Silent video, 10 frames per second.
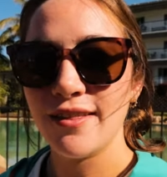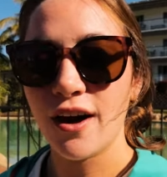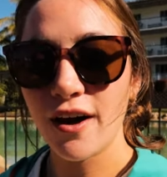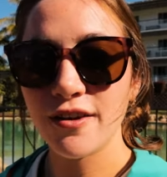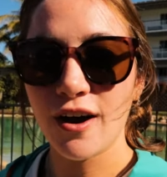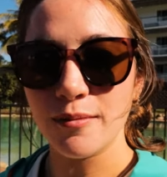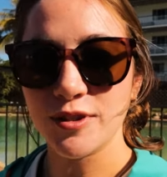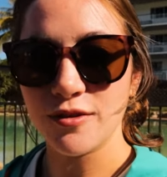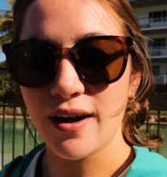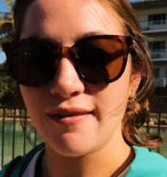The other
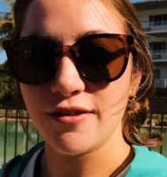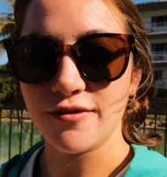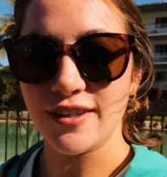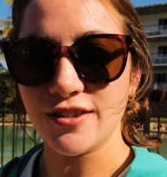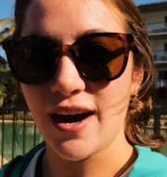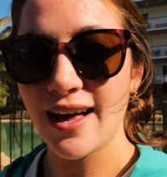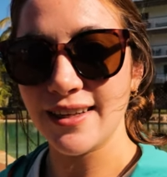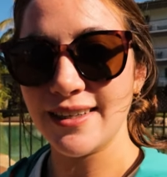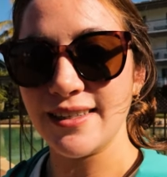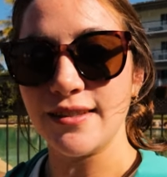option you have for Fraser
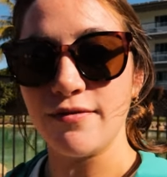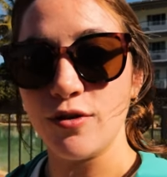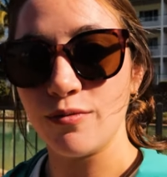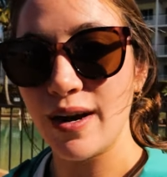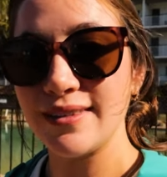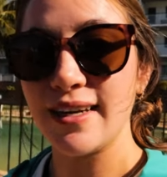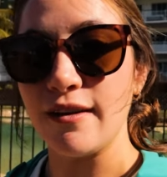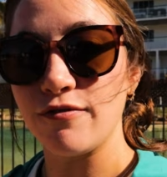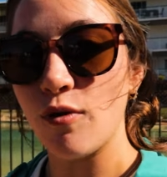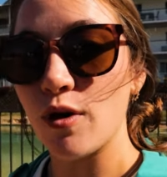Island is if you rent a
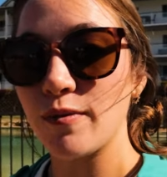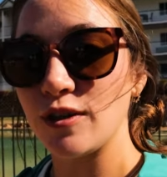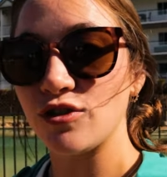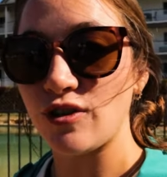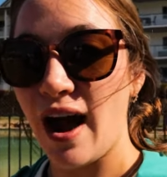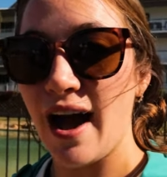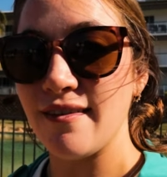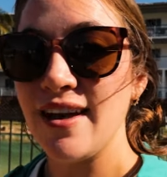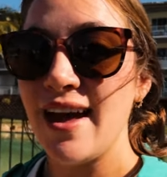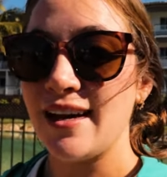four-wheel
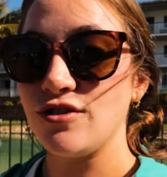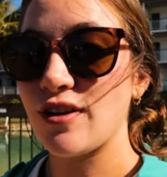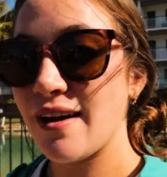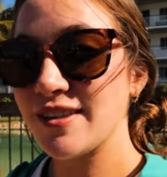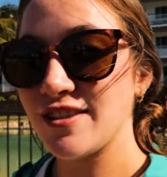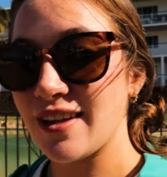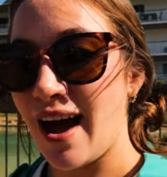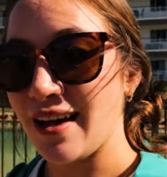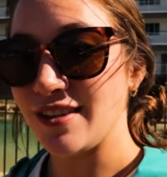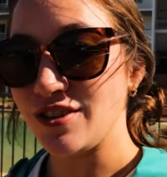drive and drive it to the
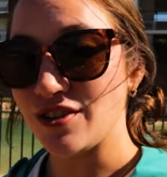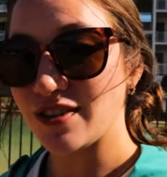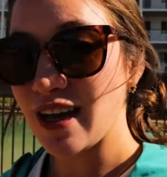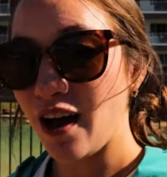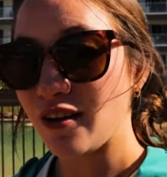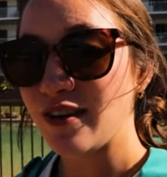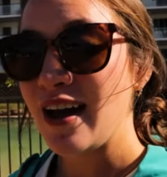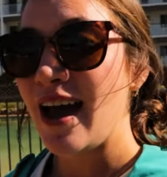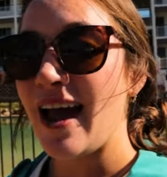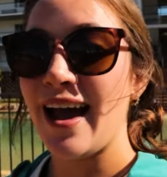island yourself
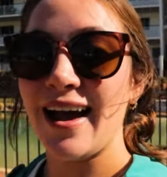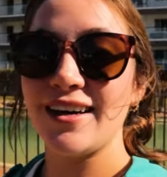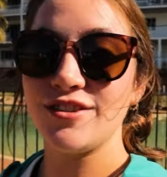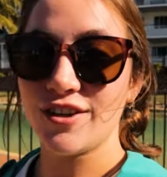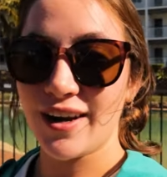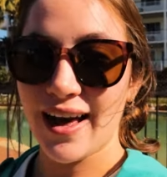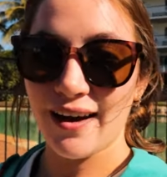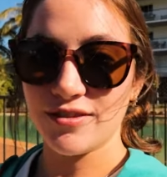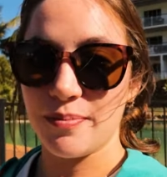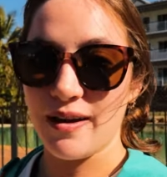and you're gonna
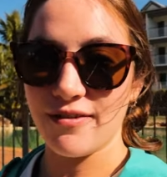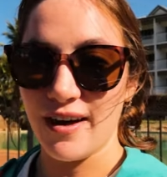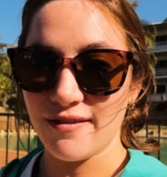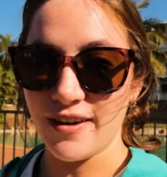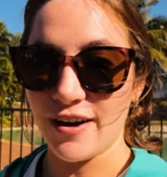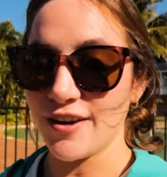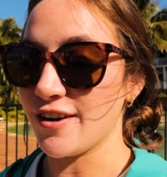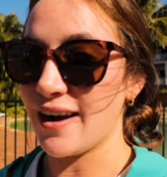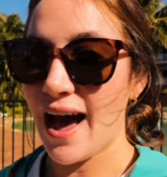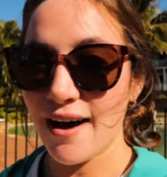have to pay for that fare,
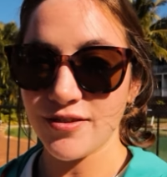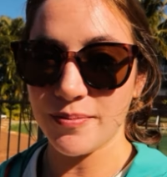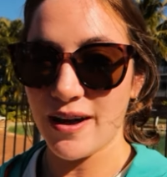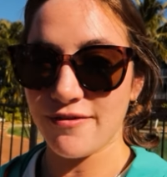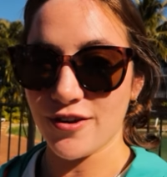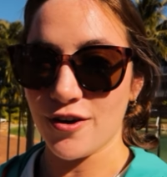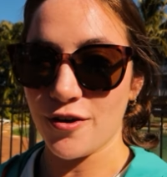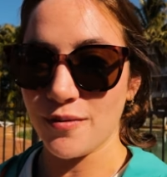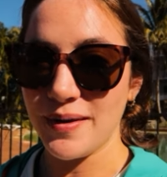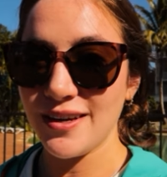you're gonna have to pay for your
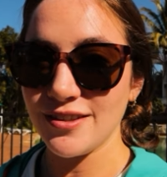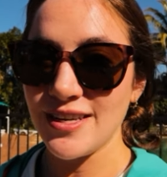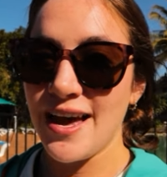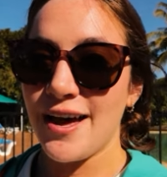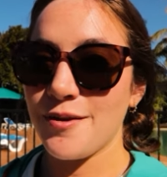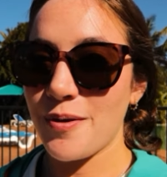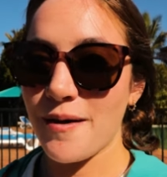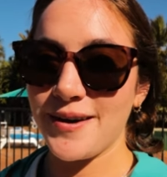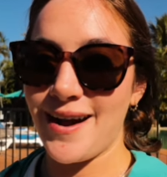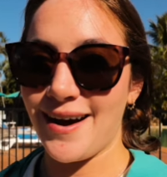own meals, and you're probably